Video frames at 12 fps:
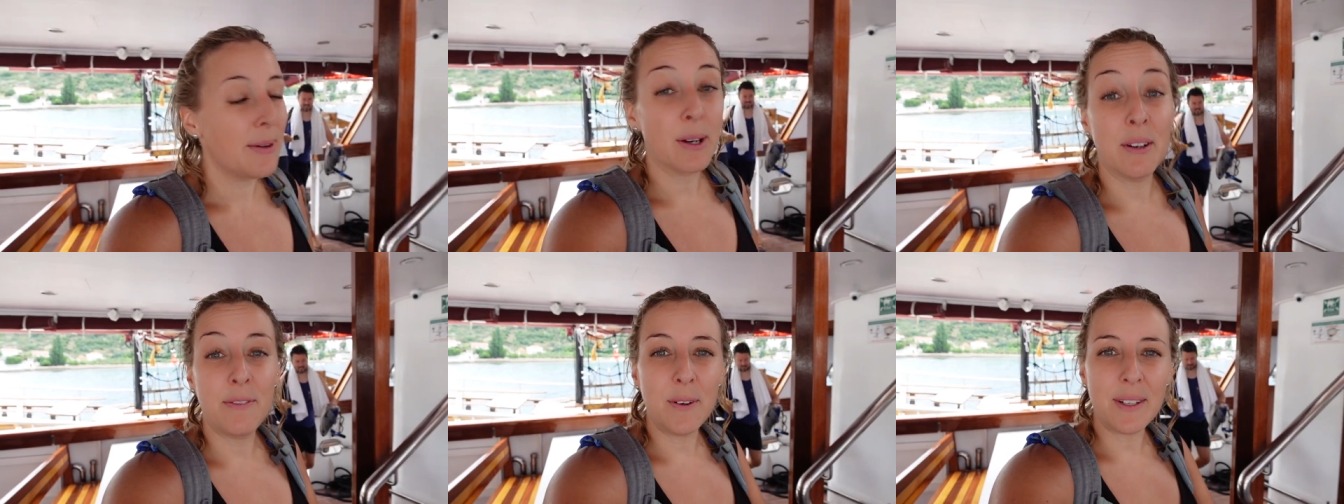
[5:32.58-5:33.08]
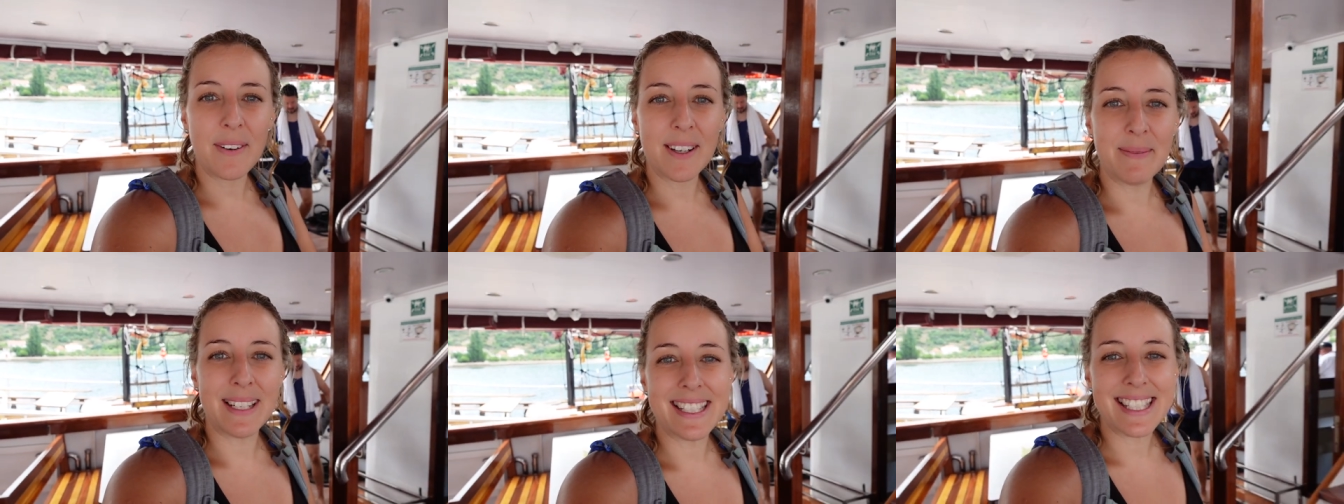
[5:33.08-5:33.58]
We've got
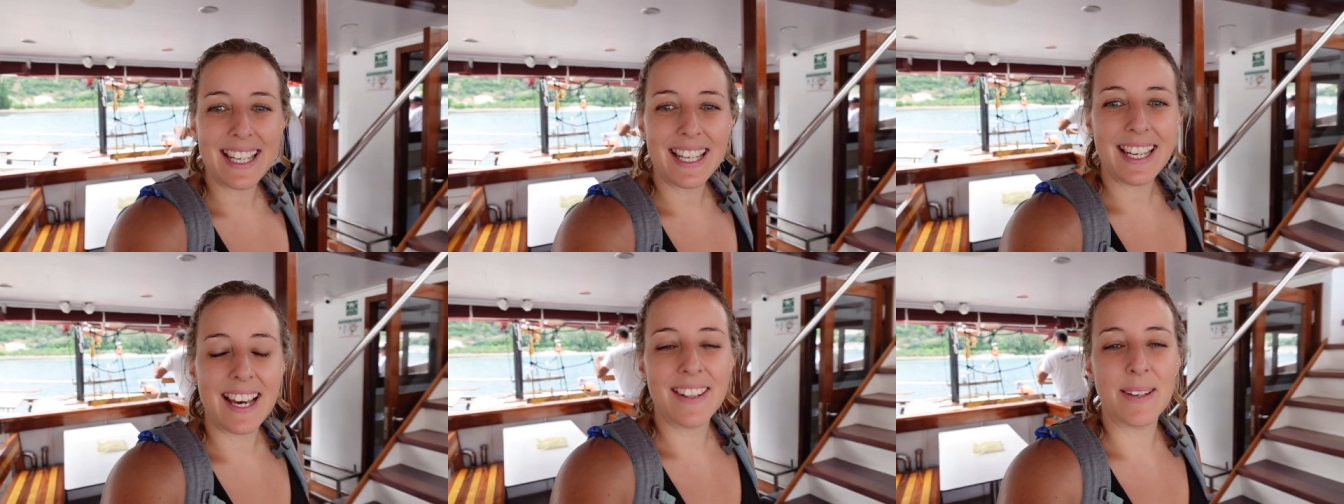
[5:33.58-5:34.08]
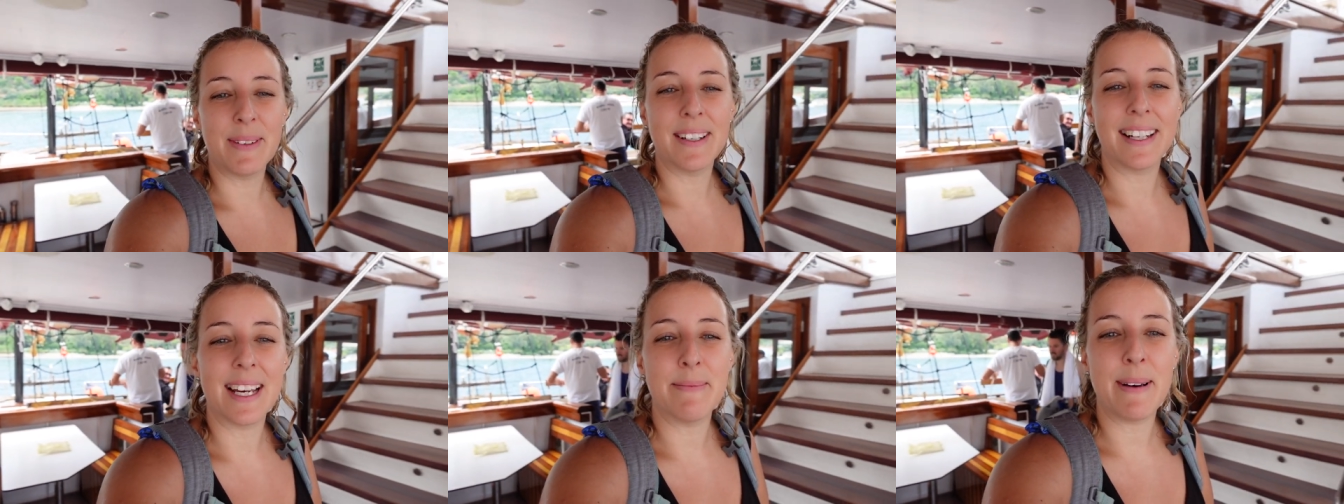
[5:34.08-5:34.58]
forty-five minutes here, and then we've got
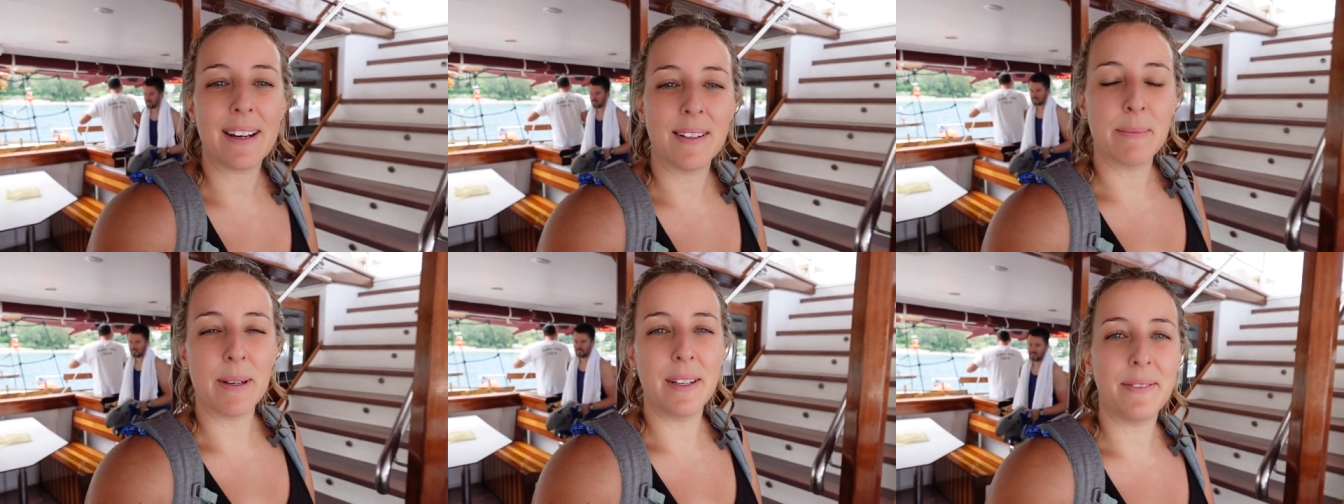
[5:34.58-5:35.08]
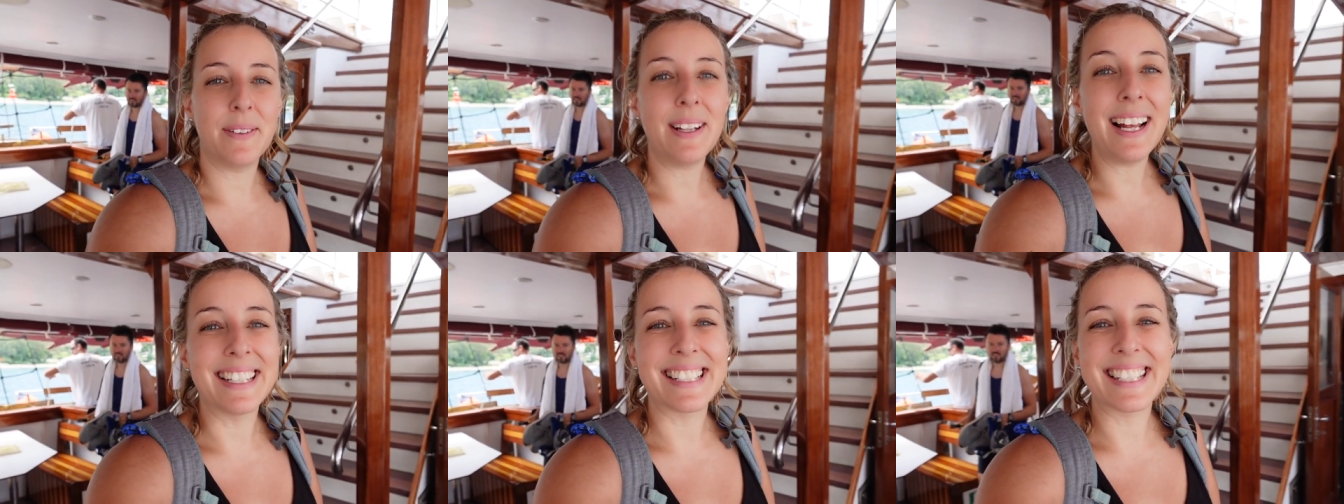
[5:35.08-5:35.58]
to get back on the boat for
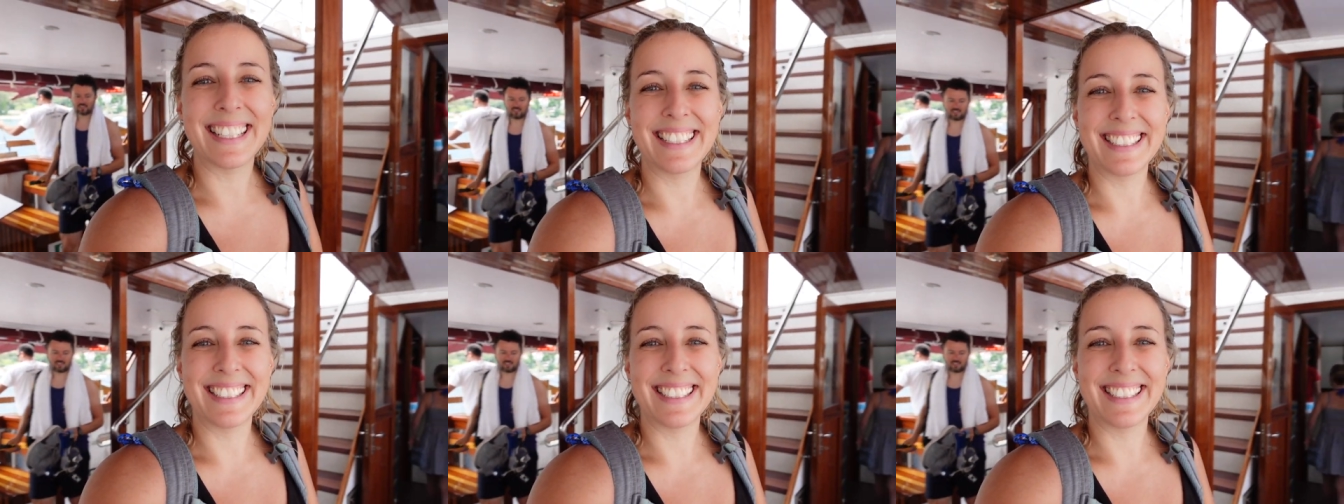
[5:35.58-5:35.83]
lunch.